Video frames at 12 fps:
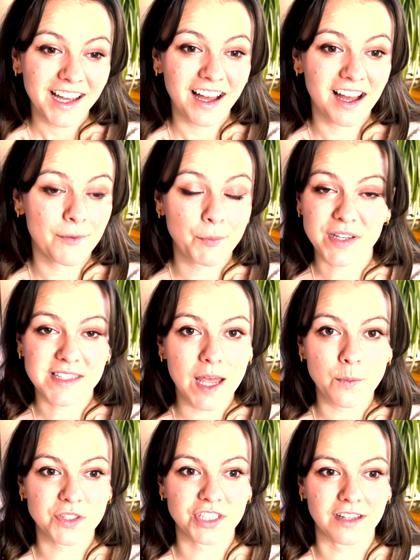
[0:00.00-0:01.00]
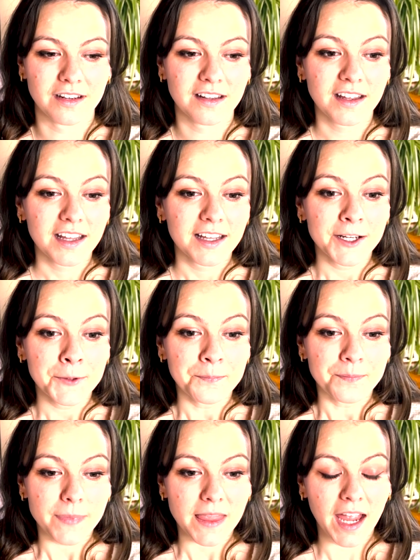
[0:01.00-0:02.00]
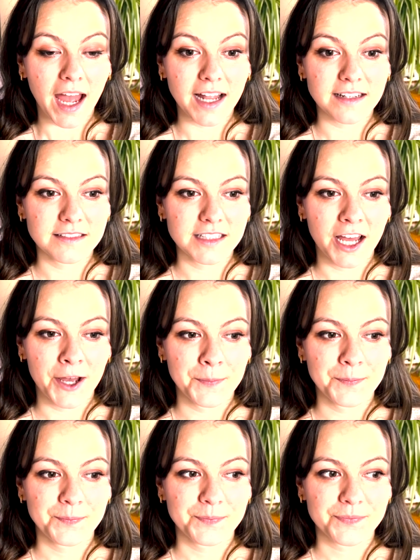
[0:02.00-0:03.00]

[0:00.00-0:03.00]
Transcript: a perception. And, um,